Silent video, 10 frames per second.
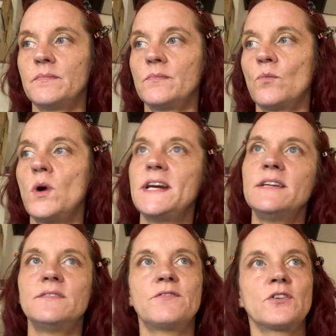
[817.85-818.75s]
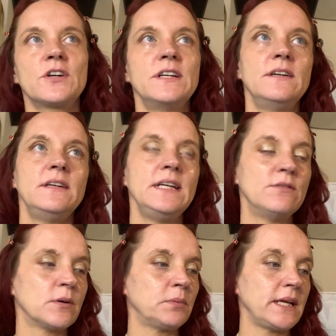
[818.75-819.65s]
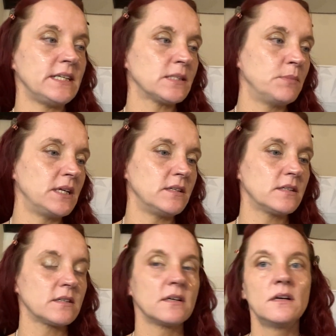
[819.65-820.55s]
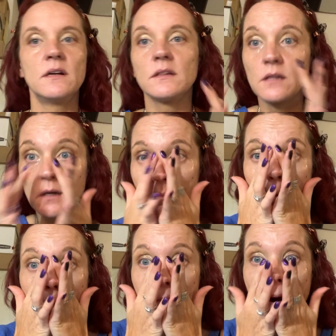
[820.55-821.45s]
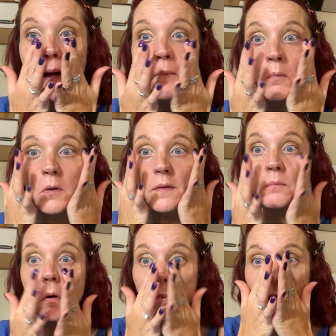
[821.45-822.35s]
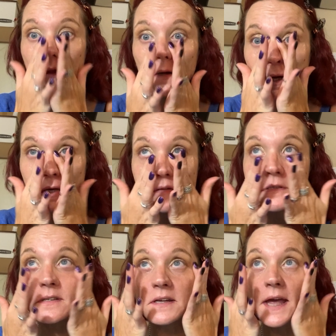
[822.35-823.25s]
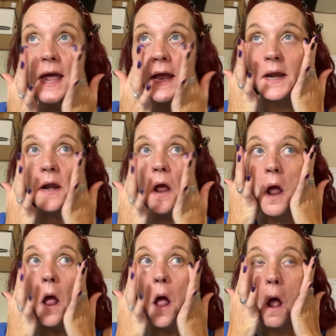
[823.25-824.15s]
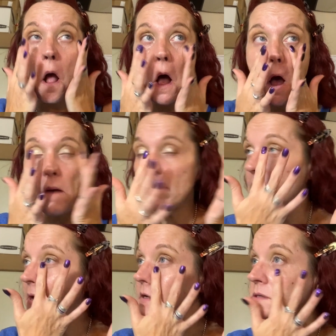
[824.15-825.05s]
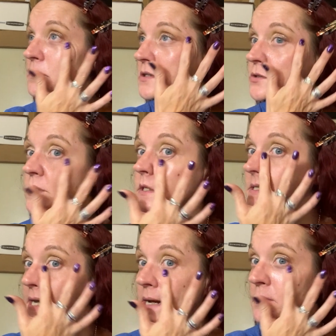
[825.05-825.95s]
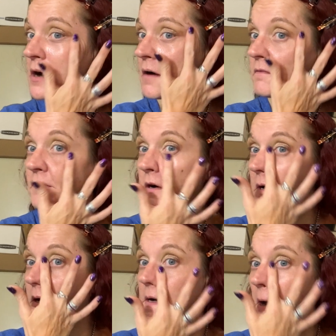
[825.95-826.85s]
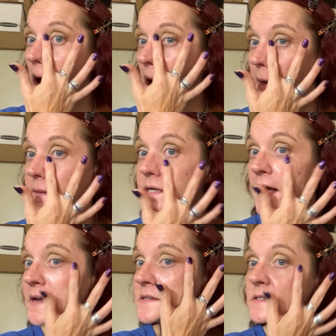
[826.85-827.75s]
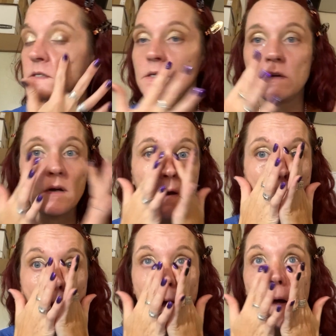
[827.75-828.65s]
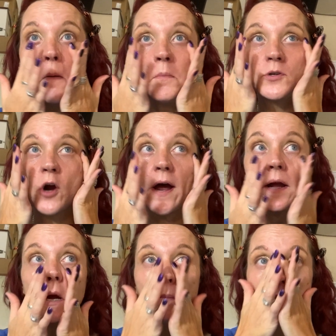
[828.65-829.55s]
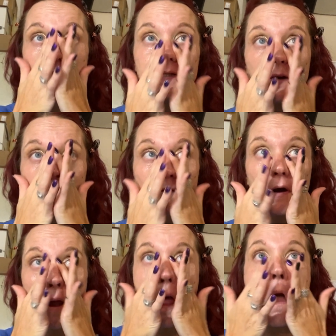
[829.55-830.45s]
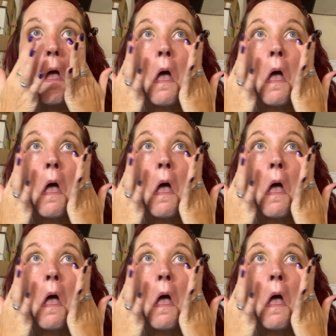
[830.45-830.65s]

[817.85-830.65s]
waiting for a knee replacement, a little bit of problem with mobility, uses a cane, and as we're doing the same comfort test, trying them on different